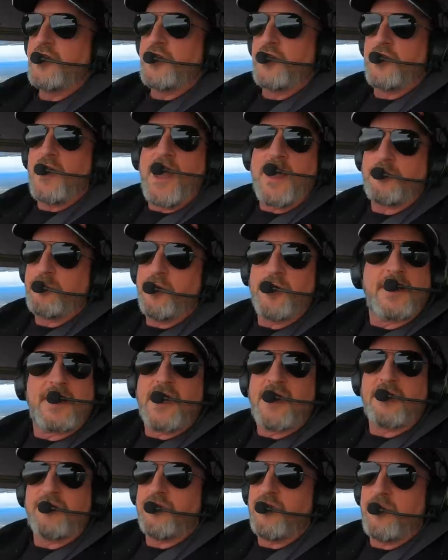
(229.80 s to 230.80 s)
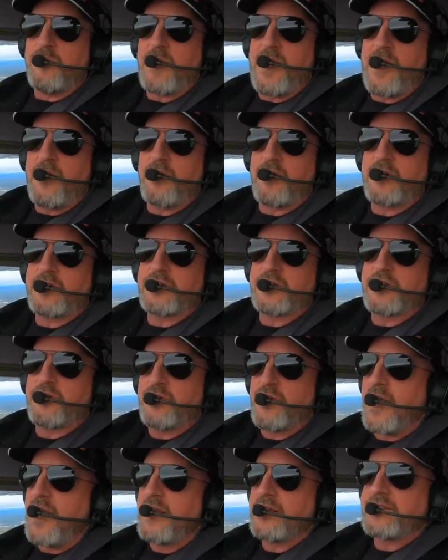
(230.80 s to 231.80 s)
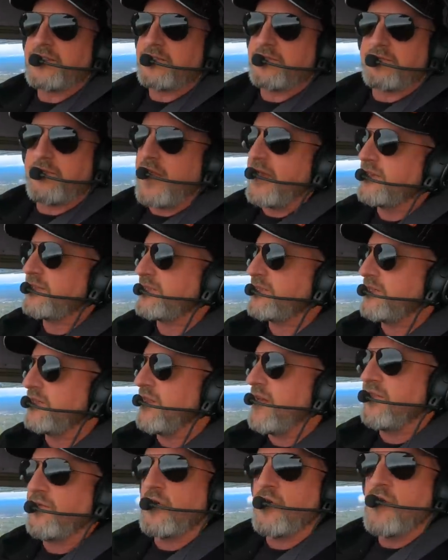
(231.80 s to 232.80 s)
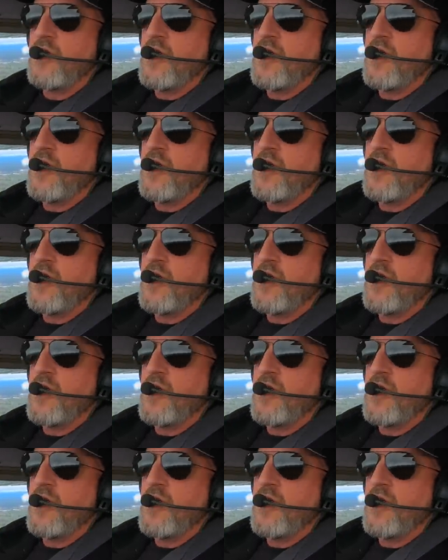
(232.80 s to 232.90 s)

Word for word: You're not putting out full power because you're not at sea level,